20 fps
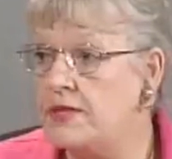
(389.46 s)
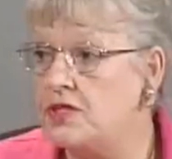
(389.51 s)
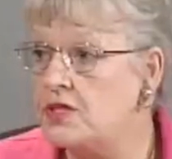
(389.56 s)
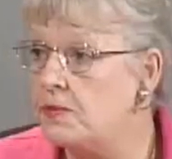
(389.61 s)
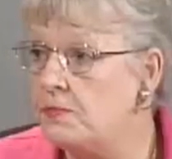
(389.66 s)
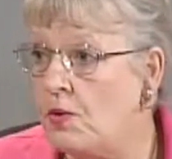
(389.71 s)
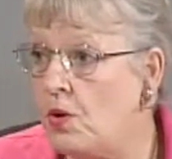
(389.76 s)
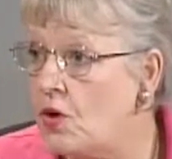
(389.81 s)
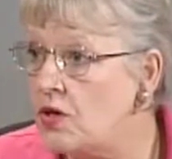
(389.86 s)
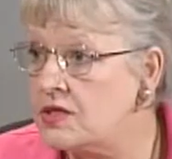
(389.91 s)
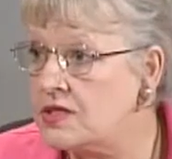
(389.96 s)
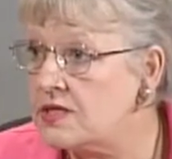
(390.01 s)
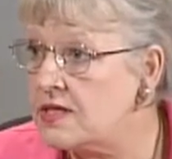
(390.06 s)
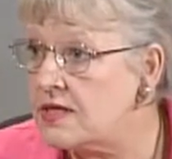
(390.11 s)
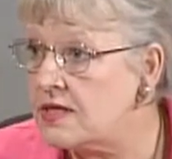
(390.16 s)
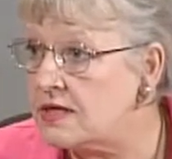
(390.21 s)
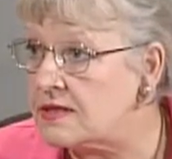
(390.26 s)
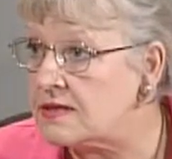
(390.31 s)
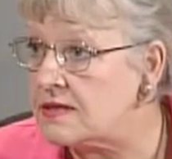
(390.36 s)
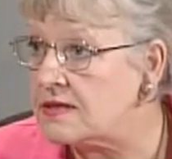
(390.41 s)
supports
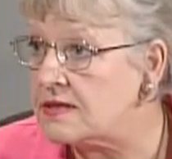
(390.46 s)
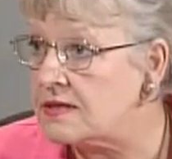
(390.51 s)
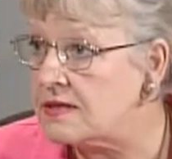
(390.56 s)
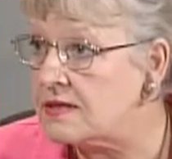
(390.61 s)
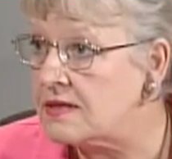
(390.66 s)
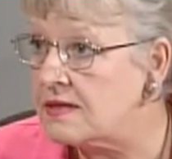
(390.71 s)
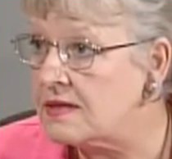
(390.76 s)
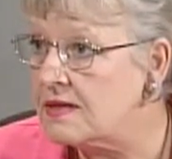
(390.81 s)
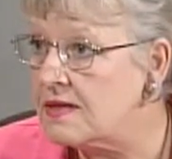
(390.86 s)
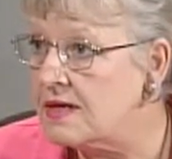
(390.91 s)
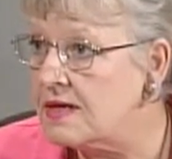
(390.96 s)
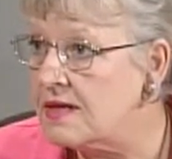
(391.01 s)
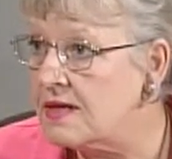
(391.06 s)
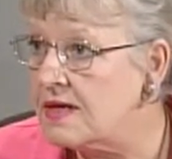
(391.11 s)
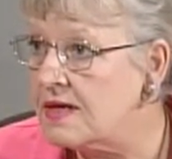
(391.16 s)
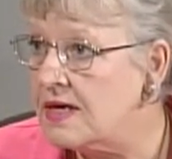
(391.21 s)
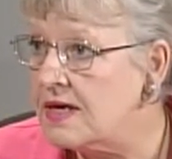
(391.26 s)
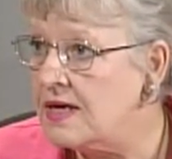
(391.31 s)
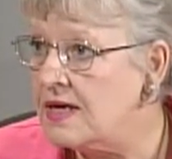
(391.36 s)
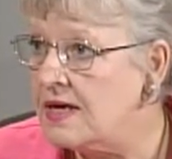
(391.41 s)
this.
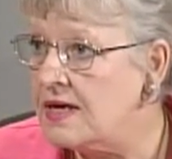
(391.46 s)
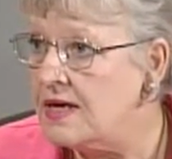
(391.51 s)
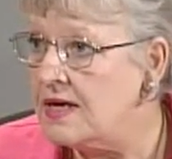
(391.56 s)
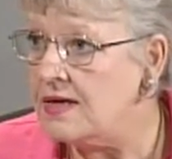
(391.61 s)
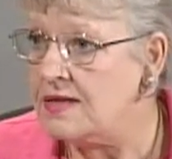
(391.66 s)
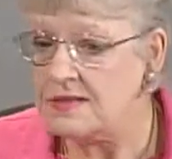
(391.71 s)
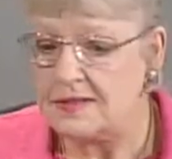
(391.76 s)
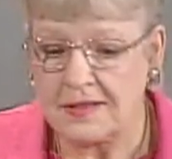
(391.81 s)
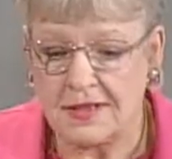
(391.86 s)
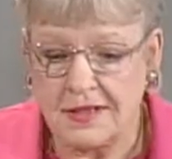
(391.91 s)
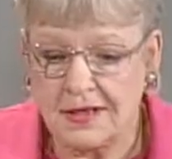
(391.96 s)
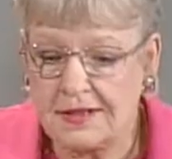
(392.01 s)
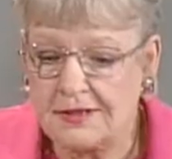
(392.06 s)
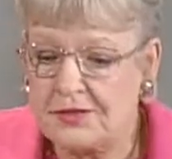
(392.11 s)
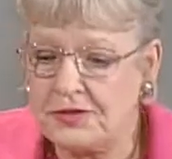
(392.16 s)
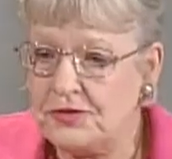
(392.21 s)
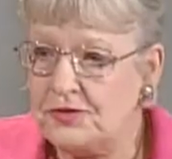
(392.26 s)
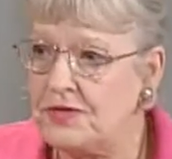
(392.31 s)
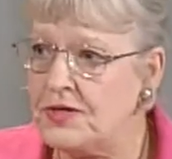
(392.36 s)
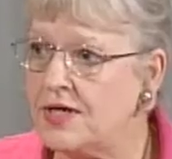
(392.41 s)
He's got
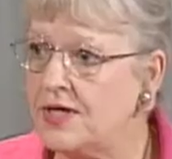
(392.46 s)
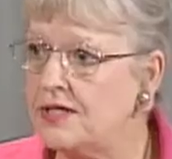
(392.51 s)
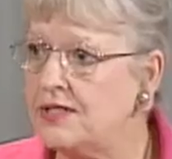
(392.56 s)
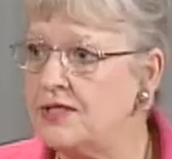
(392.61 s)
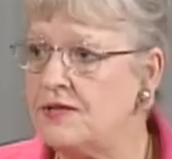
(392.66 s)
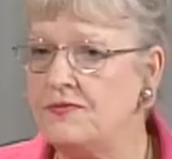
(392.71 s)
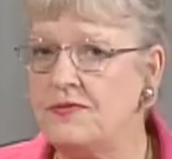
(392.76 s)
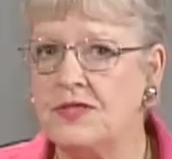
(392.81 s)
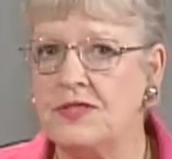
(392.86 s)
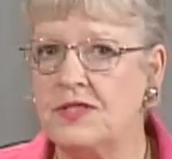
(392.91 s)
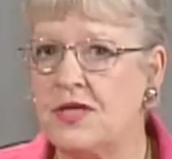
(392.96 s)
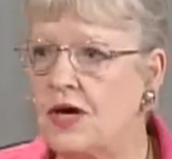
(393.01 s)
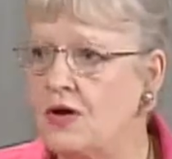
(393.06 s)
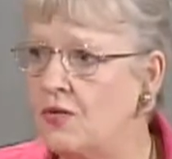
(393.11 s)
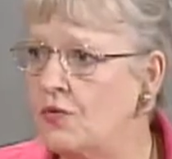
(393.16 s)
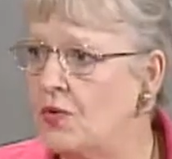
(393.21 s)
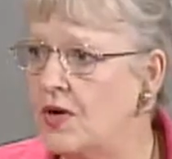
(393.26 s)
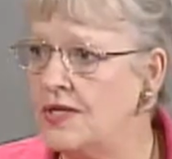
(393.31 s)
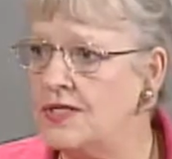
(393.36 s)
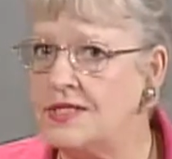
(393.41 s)
2 kids of his
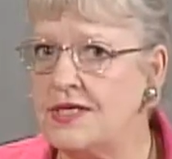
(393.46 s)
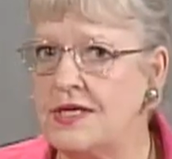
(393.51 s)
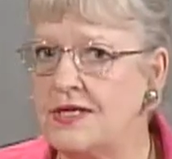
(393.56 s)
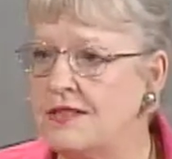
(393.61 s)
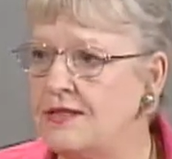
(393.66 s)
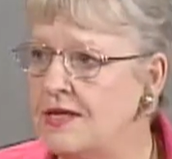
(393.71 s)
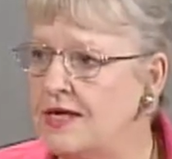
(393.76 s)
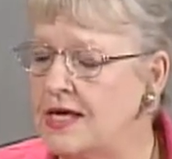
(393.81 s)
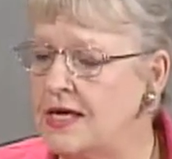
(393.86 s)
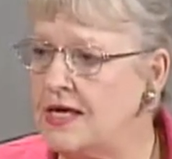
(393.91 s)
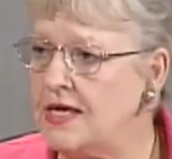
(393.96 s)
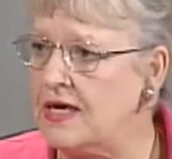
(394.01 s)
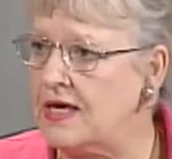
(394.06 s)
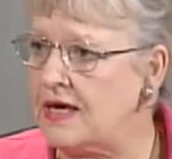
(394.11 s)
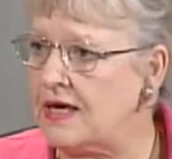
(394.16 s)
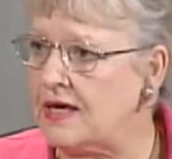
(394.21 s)
own. What's he thinking?